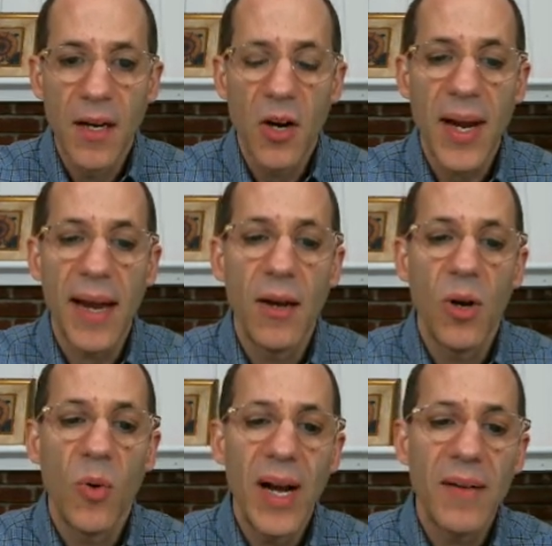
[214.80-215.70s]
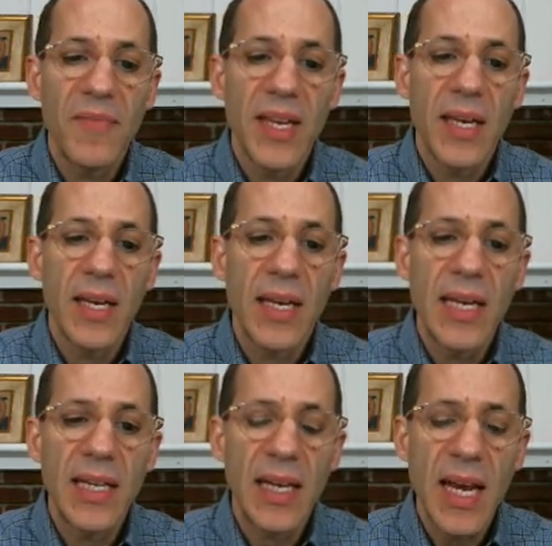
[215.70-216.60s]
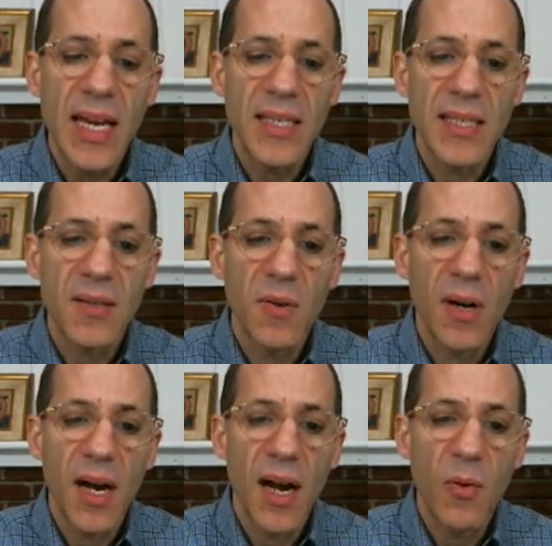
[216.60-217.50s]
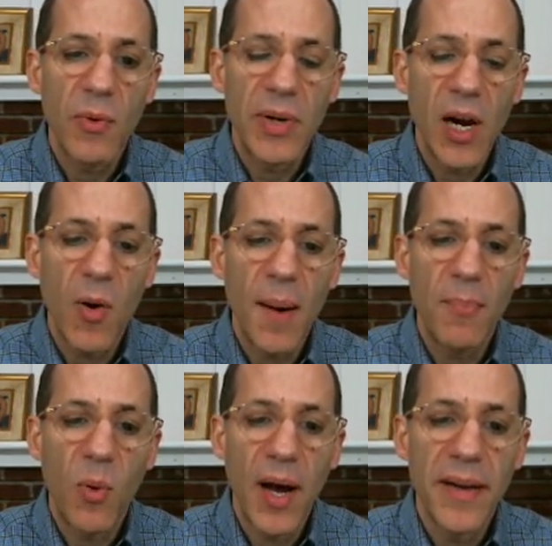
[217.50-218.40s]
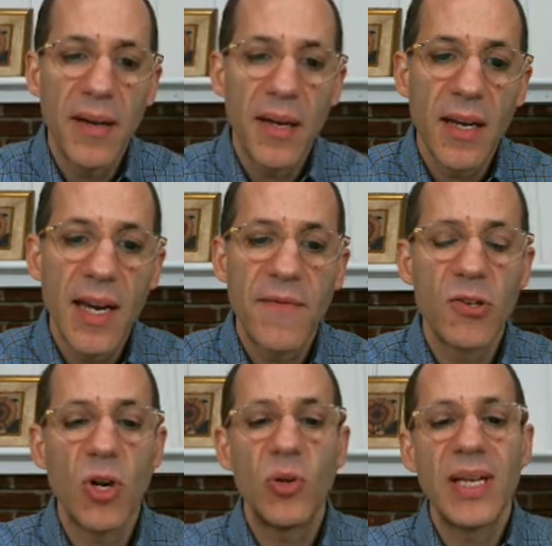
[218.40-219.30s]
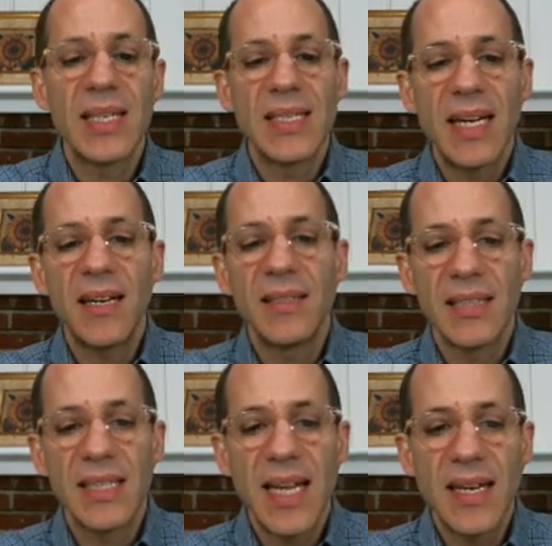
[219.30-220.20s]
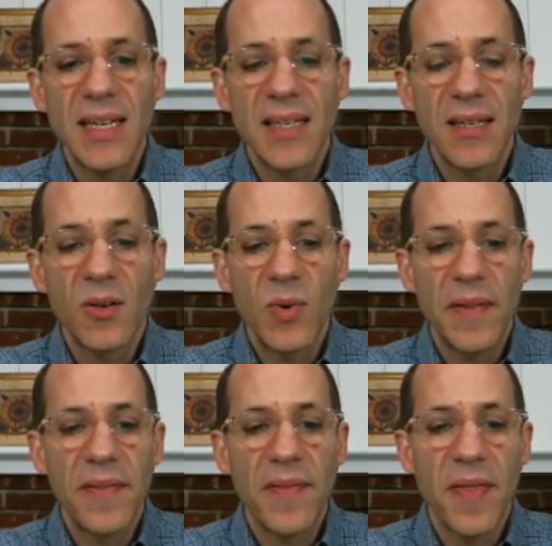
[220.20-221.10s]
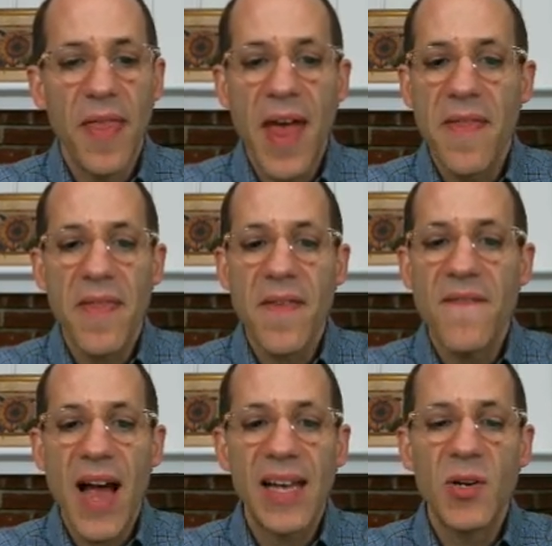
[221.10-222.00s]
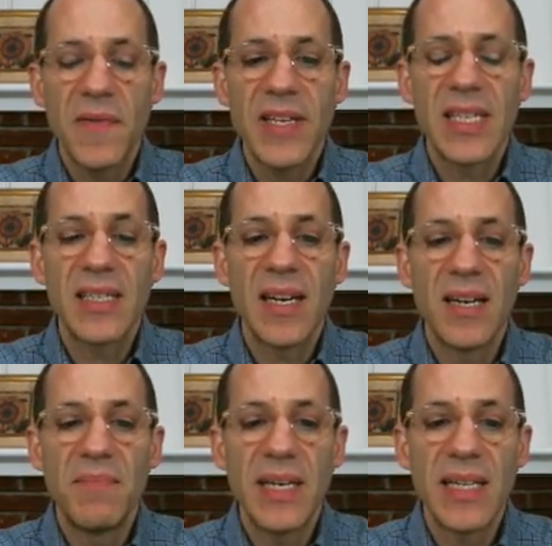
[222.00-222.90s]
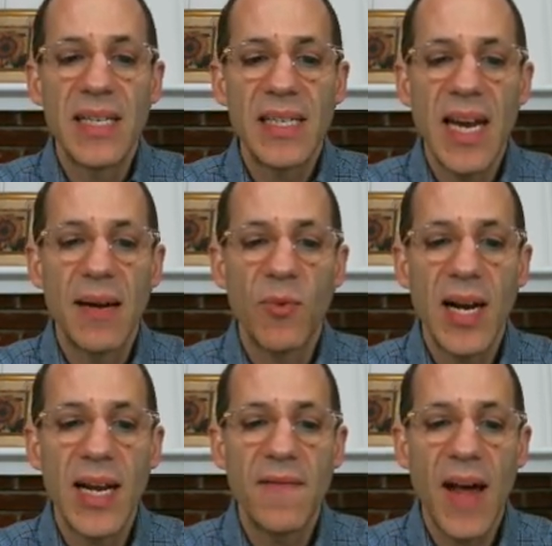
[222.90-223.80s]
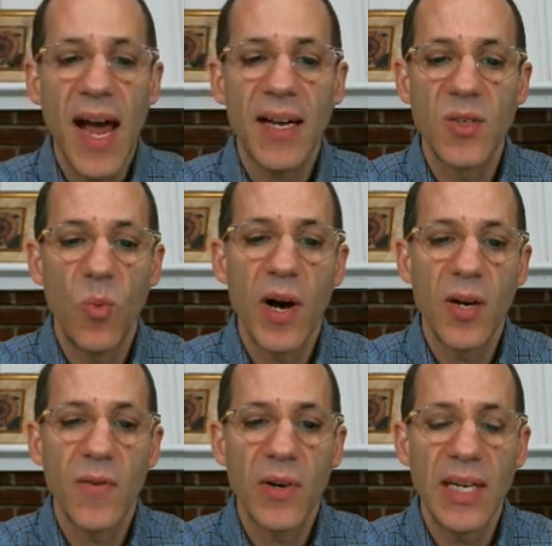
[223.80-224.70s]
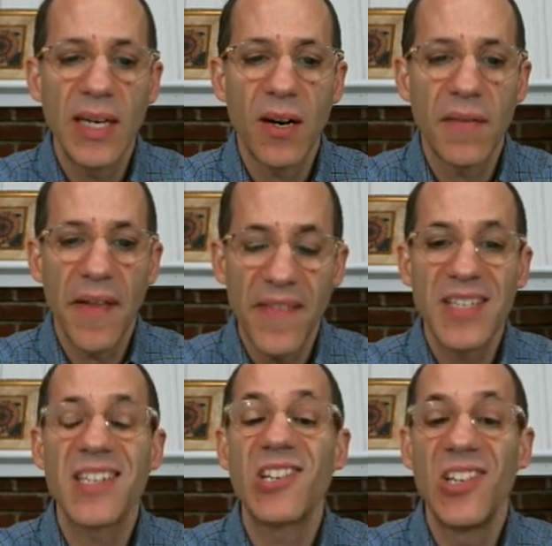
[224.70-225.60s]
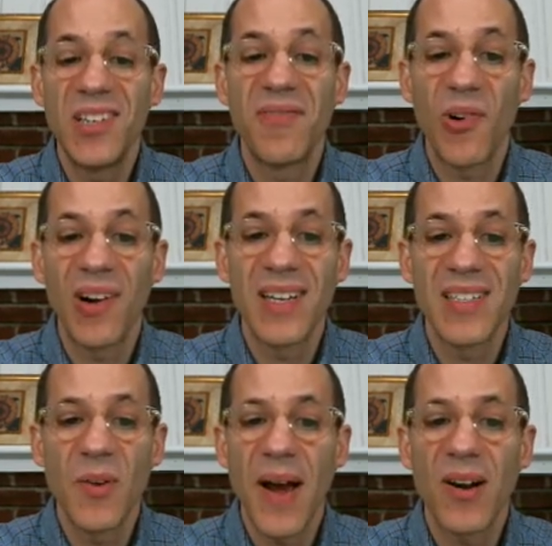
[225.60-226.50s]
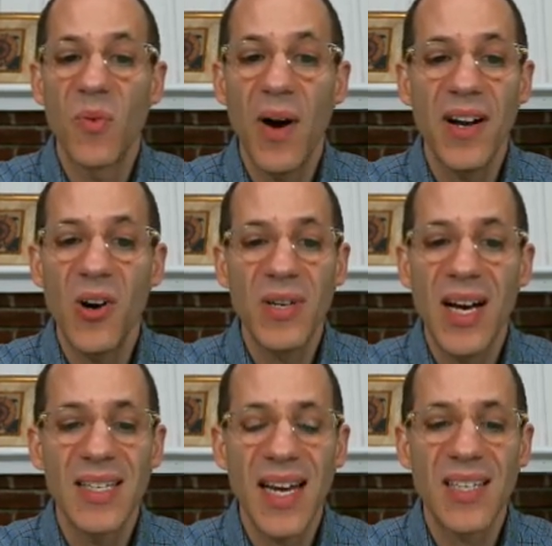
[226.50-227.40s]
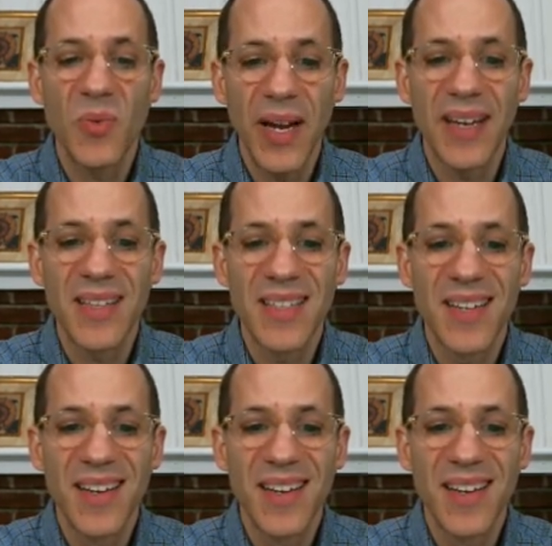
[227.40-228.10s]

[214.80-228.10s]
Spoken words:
Okay, well, in the case when we go up one, if there's only a single descendant, well, then the value of this is going to be the same, right? If X won over here, then this is good for us. No matter what O does, X wins.